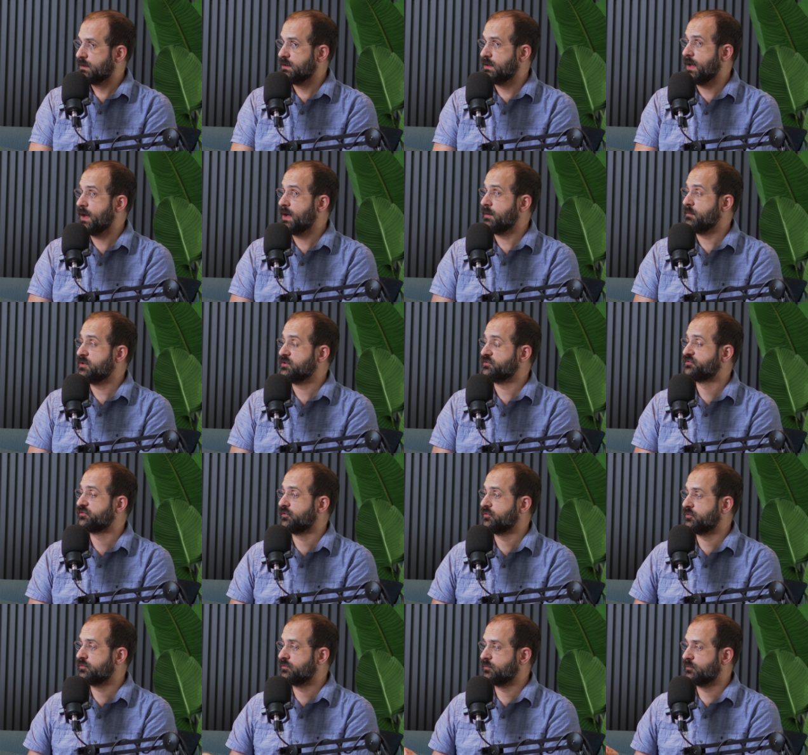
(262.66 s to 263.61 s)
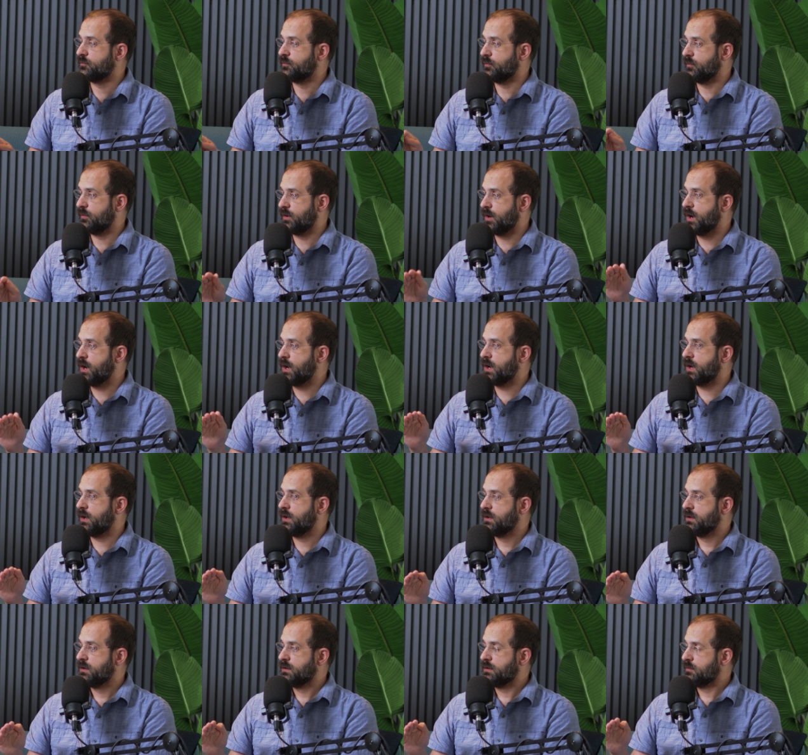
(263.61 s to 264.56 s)
Yeah, I mean, so uh,
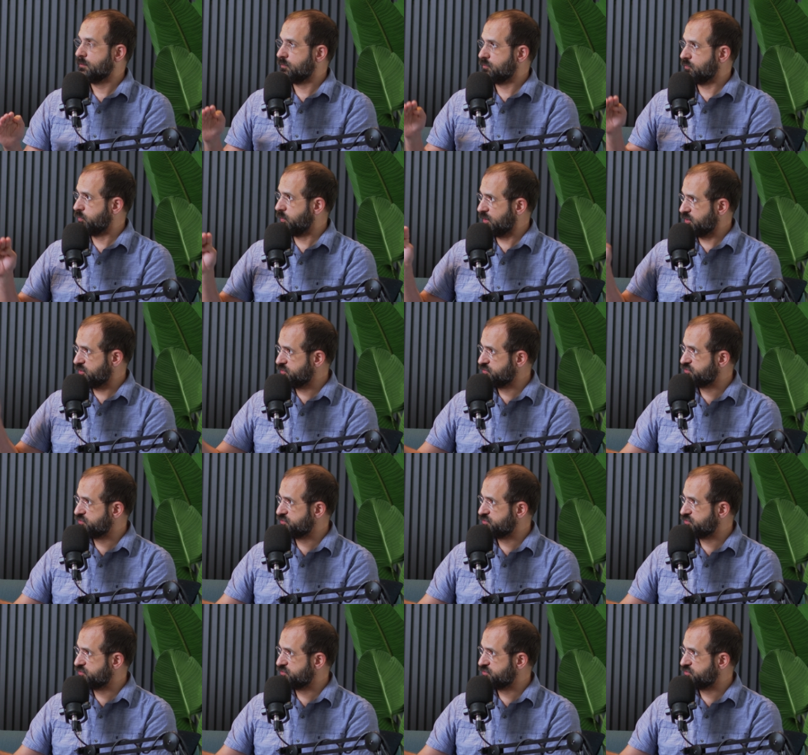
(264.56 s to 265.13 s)
what you